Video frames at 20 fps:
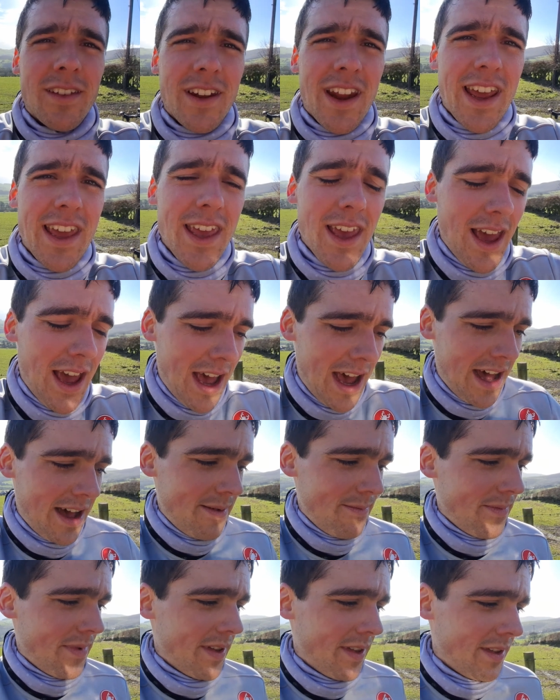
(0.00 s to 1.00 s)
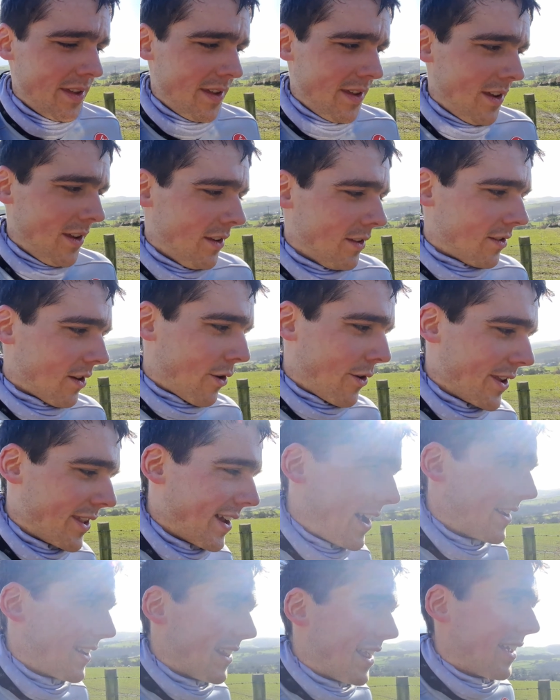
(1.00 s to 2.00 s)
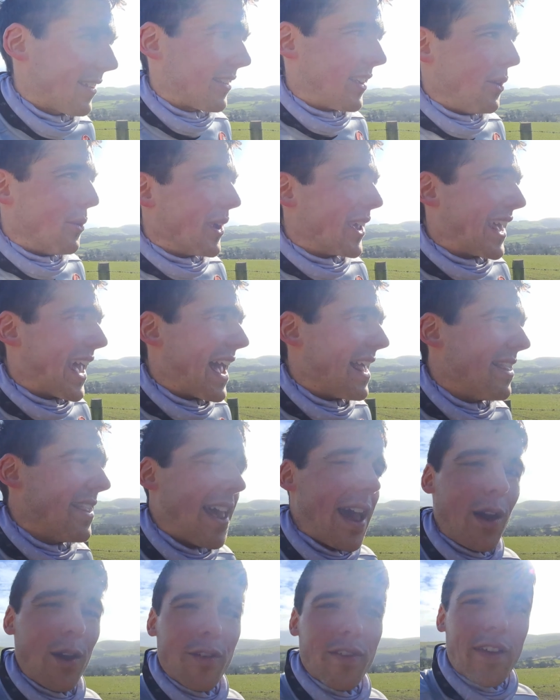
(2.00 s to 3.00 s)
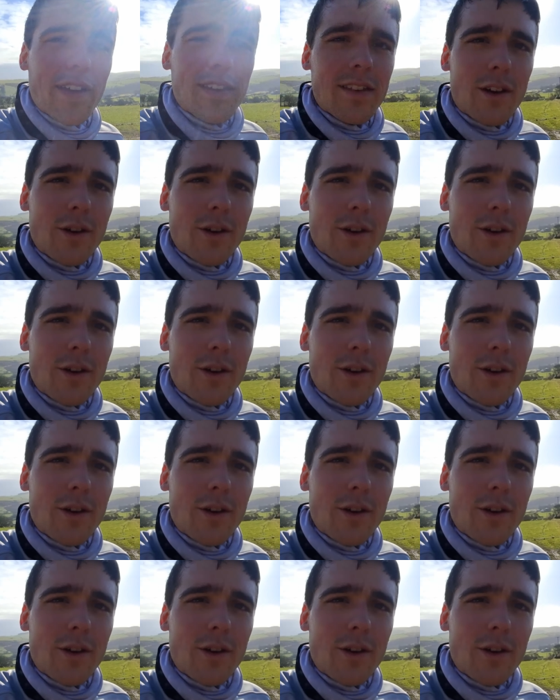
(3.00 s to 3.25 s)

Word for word: today. Um, sorry, Dad. I'll ask you again now if that's